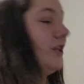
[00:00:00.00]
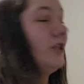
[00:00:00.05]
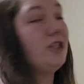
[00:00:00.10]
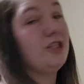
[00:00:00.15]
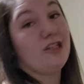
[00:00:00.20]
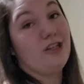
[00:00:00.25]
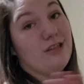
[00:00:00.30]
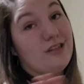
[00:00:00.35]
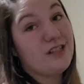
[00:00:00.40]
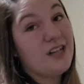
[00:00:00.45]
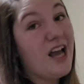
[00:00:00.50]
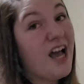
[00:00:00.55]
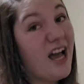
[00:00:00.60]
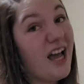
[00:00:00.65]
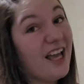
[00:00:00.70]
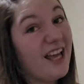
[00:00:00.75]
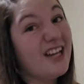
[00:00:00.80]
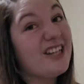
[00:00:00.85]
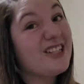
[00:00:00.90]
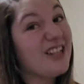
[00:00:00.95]
So it's
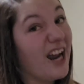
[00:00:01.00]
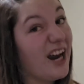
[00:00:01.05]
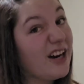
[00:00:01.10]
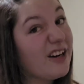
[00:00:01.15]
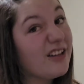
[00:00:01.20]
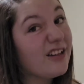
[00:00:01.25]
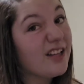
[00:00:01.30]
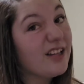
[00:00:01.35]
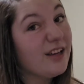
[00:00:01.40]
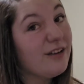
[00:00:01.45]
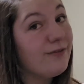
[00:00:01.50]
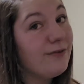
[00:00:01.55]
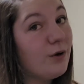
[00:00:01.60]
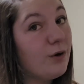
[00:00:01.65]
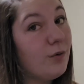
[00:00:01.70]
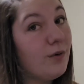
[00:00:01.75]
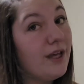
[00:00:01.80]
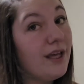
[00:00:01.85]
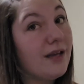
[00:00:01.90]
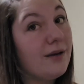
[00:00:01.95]
not entirely a
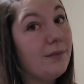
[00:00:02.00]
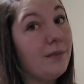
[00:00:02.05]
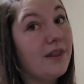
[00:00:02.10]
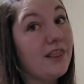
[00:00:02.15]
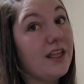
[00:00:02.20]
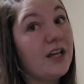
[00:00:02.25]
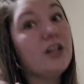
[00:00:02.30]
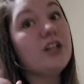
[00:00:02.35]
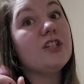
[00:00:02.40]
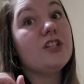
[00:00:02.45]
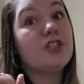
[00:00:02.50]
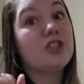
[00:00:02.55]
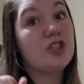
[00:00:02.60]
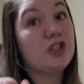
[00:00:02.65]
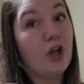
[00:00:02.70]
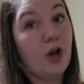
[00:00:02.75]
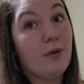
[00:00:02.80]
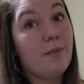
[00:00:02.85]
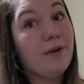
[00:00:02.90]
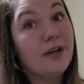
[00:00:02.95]
full week, but there's
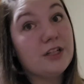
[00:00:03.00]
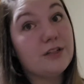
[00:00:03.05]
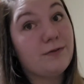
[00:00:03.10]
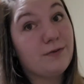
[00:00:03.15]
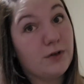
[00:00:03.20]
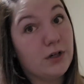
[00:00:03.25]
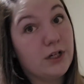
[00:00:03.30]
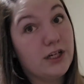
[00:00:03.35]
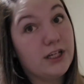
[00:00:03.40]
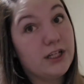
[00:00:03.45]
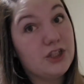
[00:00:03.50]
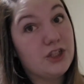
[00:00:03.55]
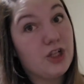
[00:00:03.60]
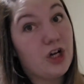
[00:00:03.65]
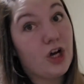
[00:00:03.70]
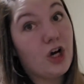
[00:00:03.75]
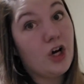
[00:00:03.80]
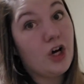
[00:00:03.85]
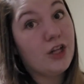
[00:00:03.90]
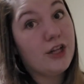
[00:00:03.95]
so much footage,
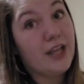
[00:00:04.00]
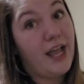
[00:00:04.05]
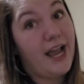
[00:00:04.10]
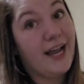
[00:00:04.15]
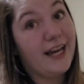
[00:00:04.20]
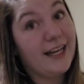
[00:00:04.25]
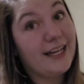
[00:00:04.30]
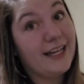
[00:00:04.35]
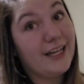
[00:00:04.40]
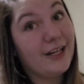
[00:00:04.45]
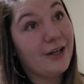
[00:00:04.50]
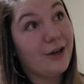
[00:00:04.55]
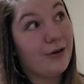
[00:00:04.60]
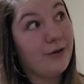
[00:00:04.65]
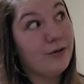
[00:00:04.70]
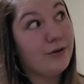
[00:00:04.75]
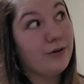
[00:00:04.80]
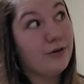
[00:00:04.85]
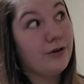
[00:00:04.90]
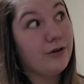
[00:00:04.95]
y'all, that I need to
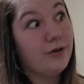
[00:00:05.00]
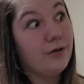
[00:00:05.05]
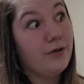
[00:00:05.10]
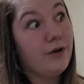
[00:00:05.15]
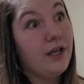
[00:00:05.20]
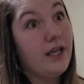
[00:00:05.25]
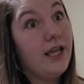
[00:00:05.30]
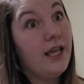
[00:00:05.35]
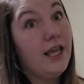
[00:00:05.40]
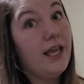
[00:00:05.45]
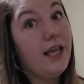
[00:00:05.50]
go through